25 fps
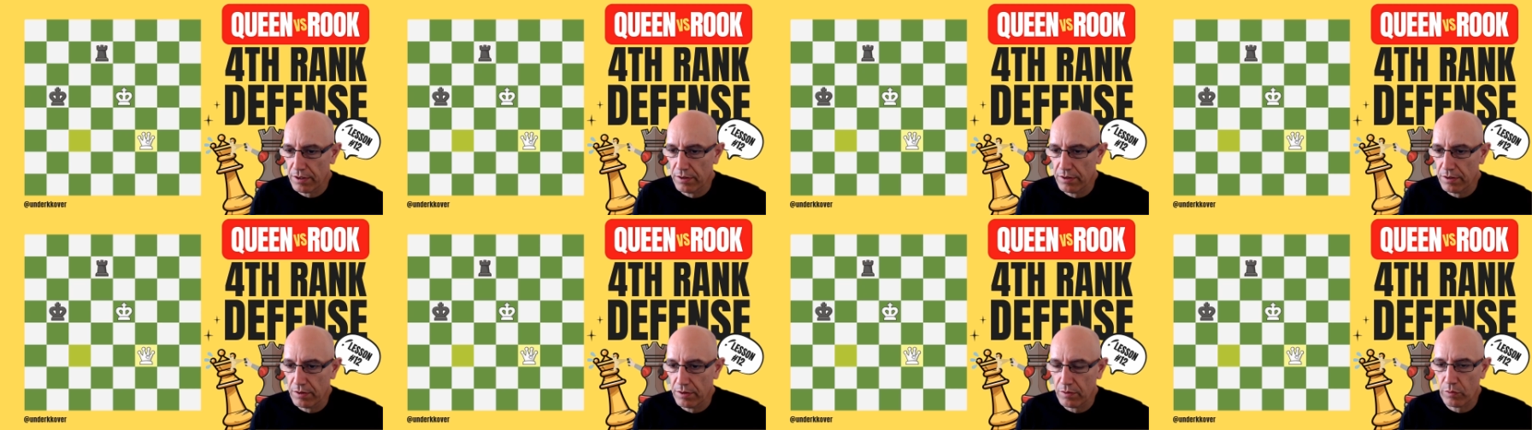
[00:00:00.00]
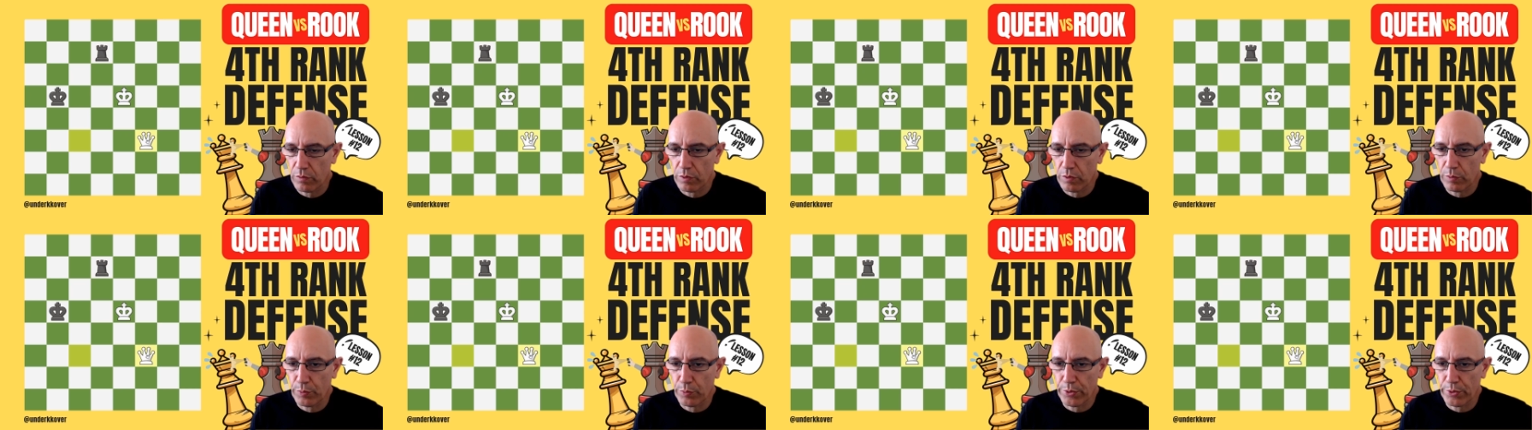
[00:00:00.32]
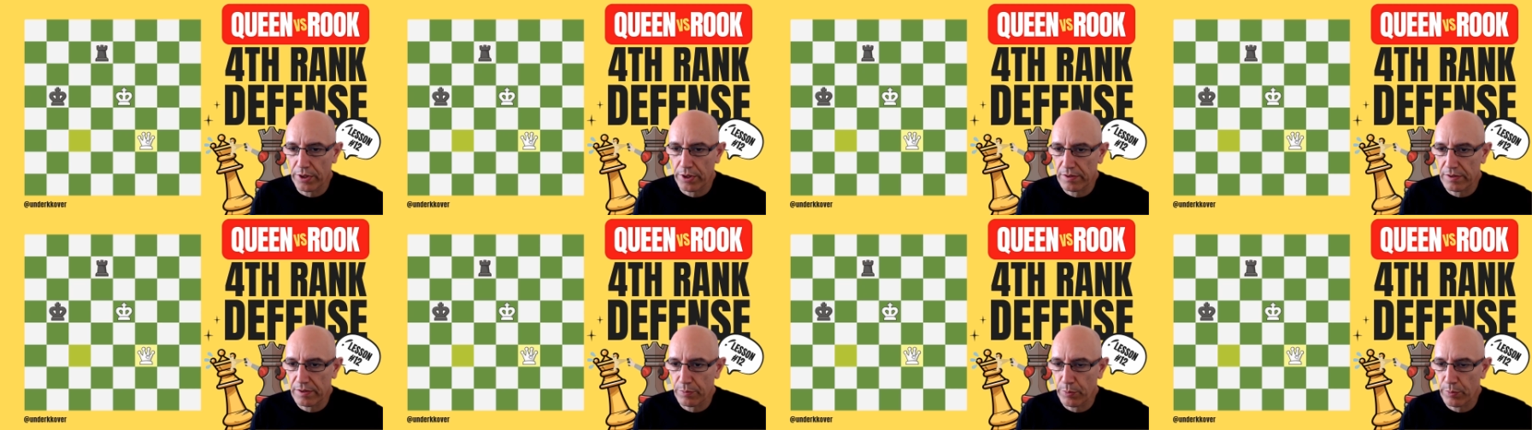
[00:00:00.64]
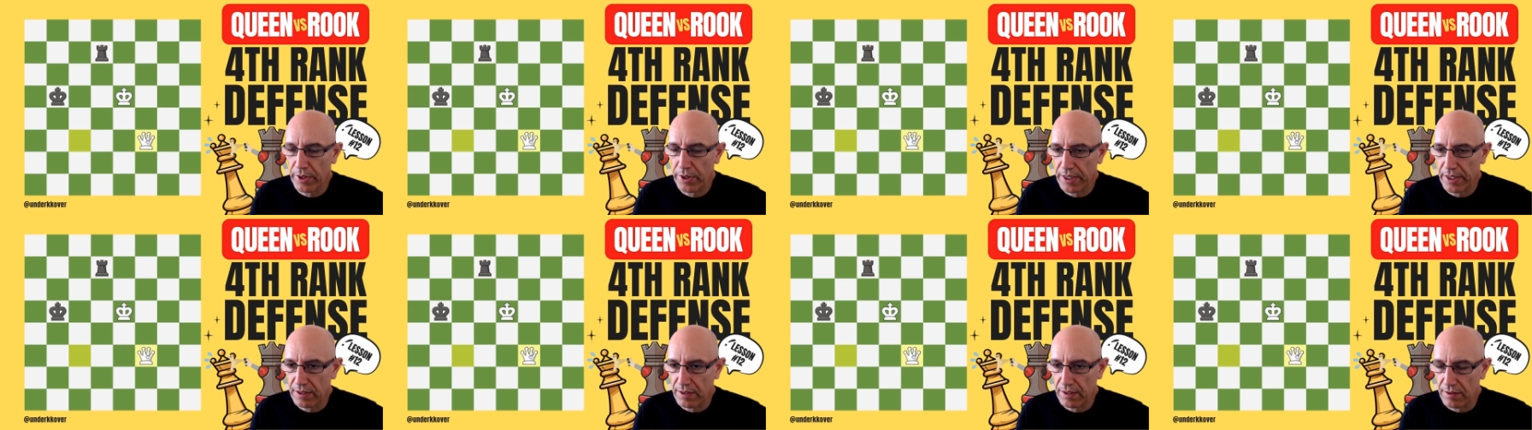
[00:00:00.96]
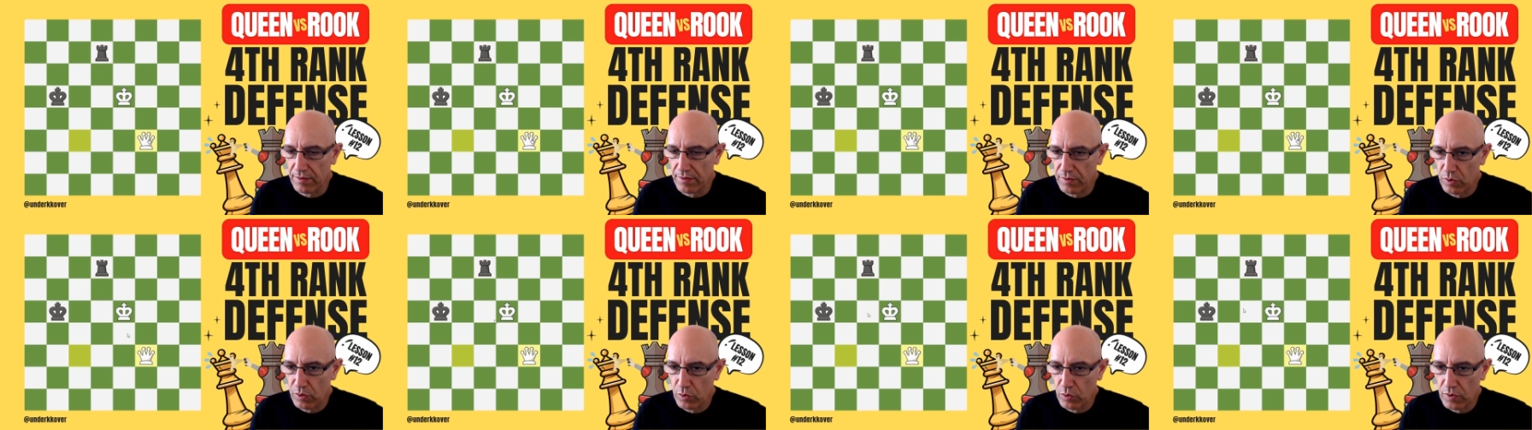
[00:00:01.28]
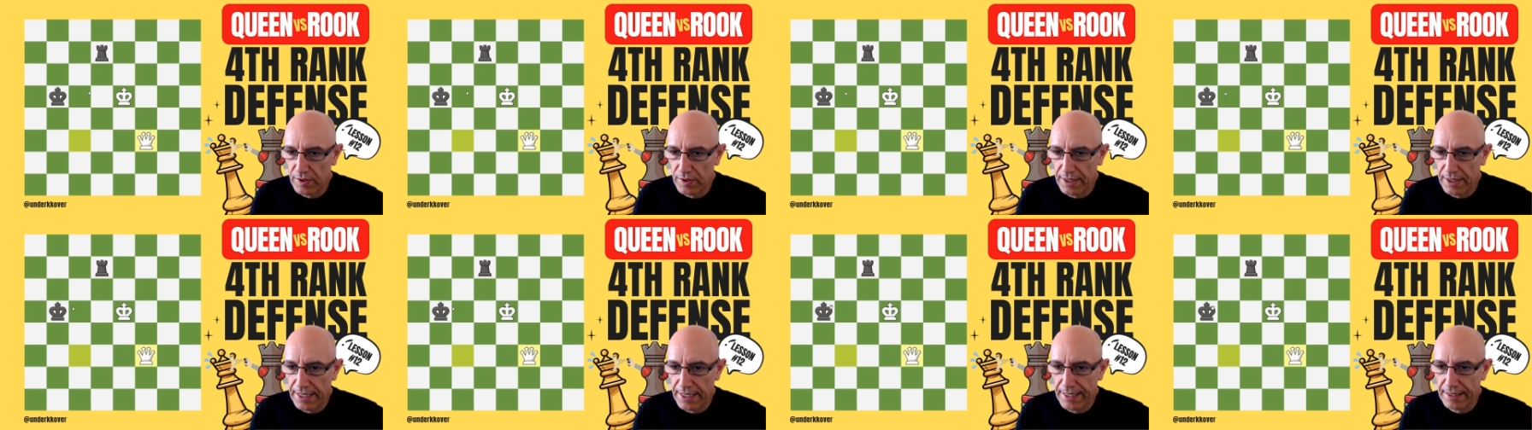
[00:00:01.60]
We place black in
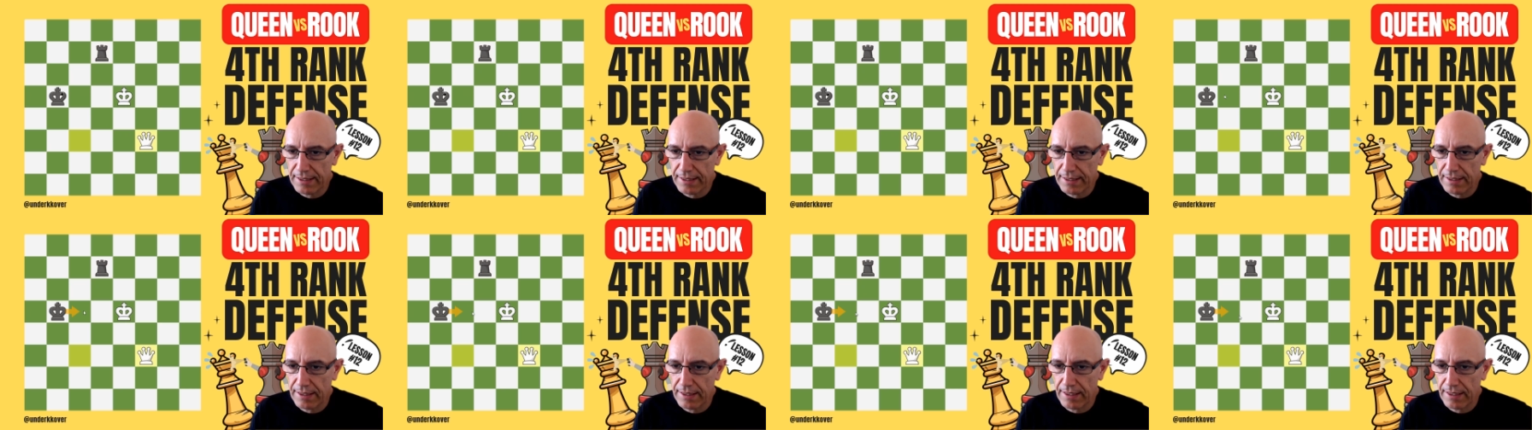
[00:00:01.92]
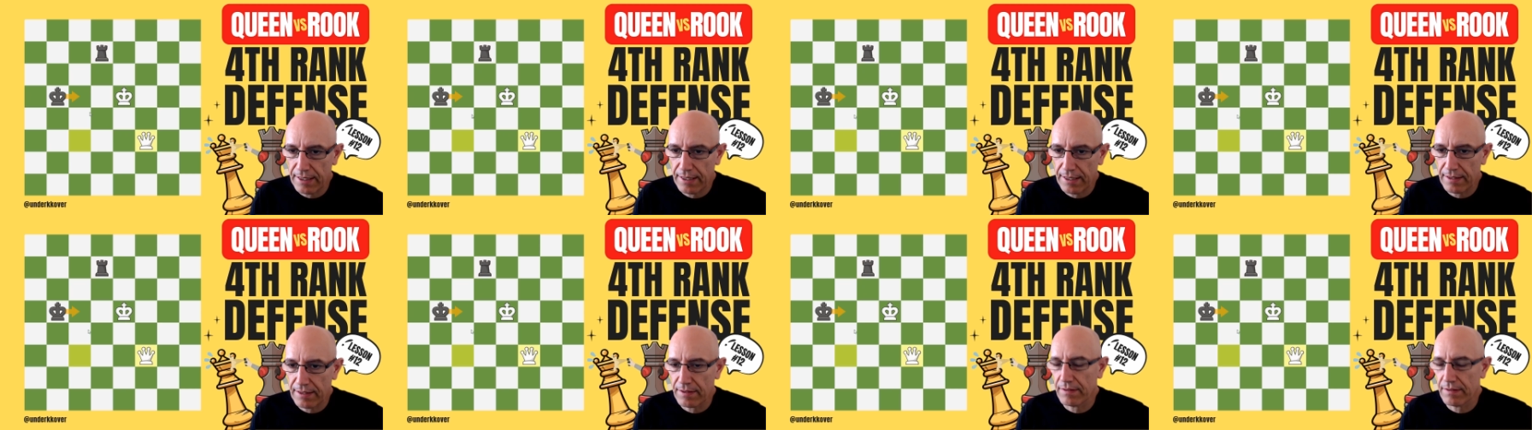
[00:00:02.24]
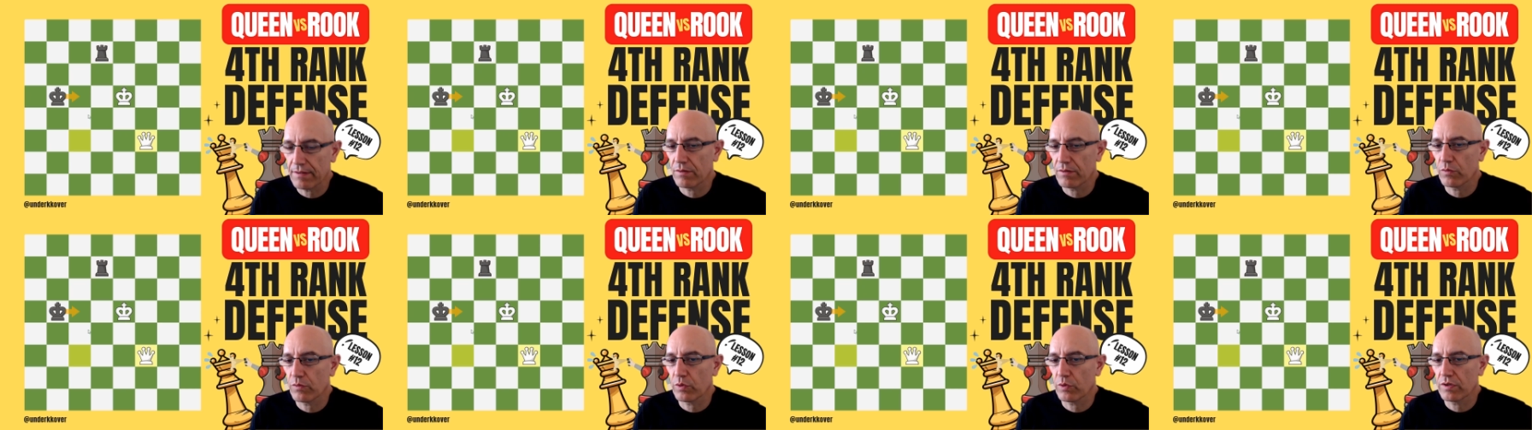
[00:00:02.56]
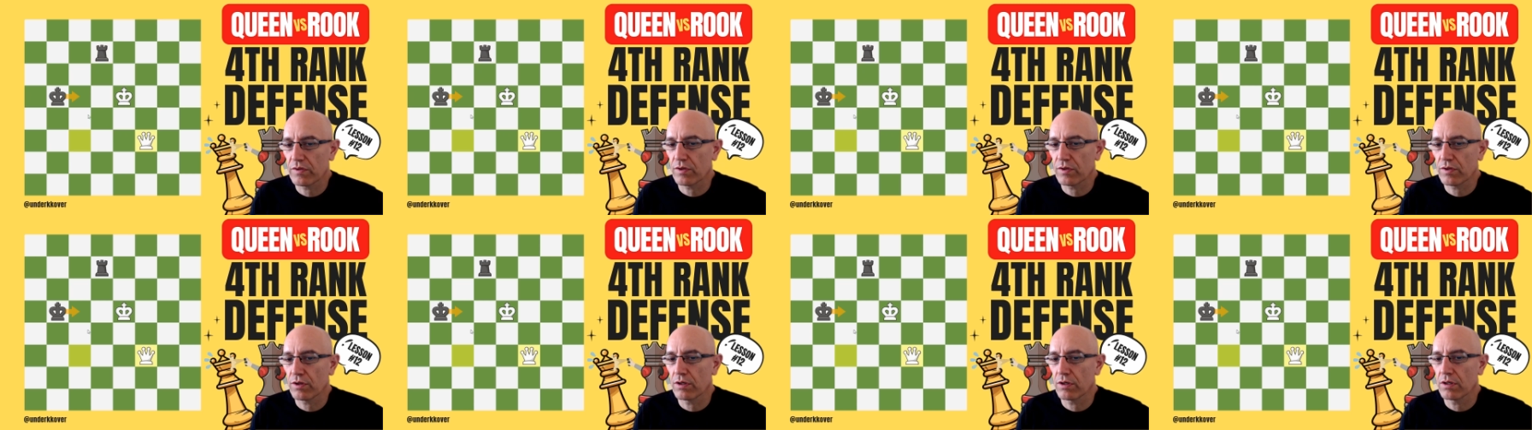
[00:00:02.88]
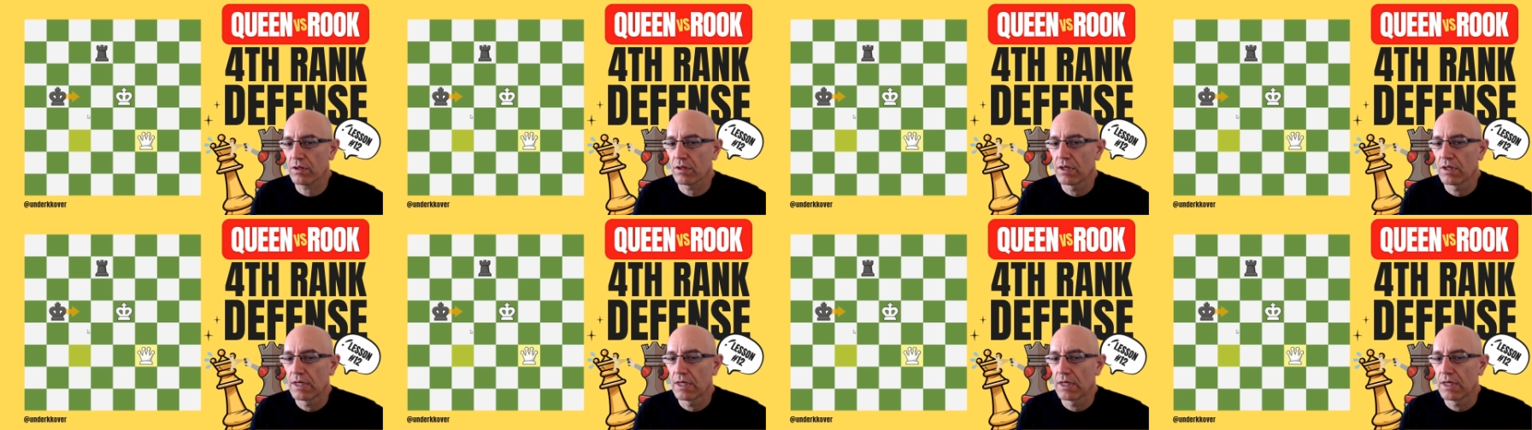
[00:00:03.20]
zugzwang, and we saw